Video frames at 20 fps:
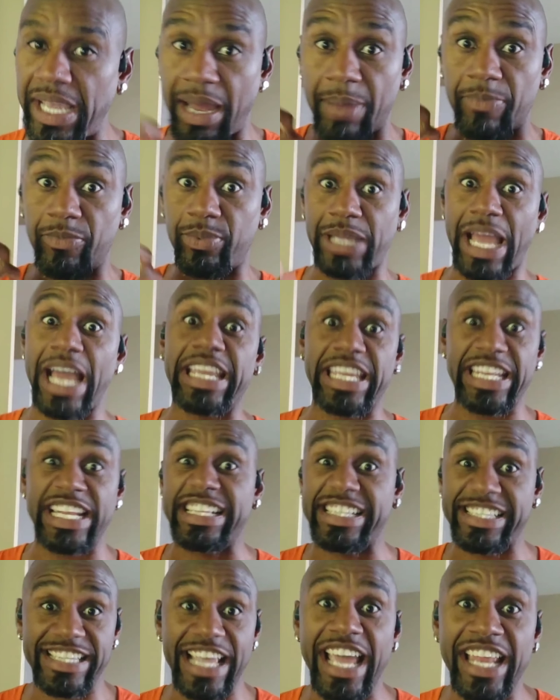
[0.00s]
I get
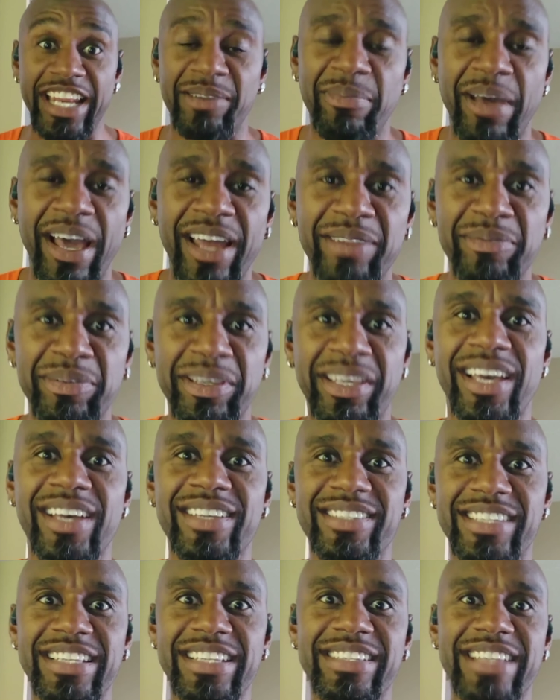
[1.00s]
excited about it
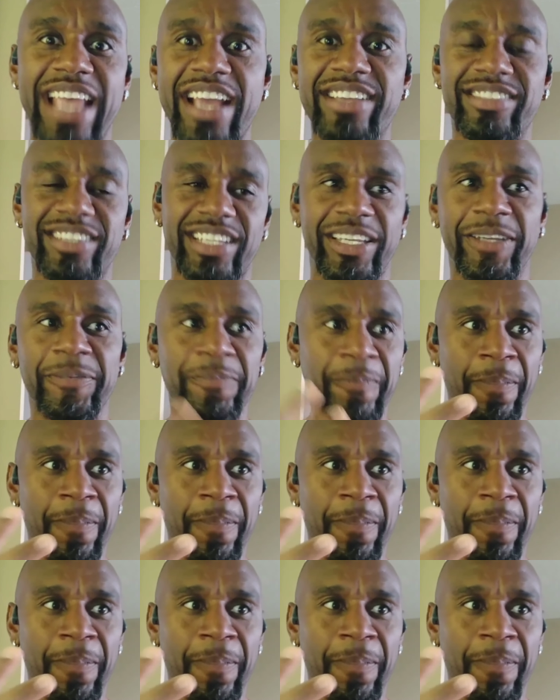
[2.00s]
because it's actually